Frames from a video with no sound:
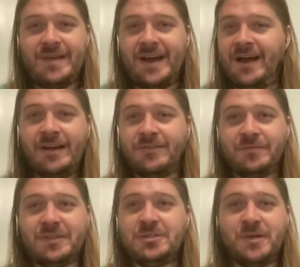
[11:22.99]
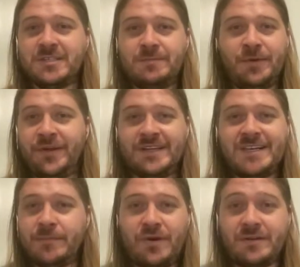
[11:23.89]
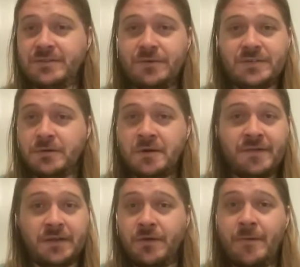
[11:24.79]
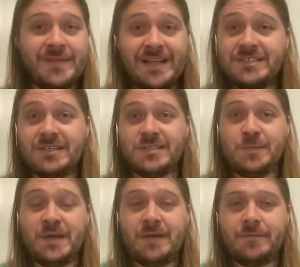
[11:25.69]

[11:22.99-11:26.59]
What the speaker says: I don't really trust building a team around Tua Tagovailoa, but that's just me.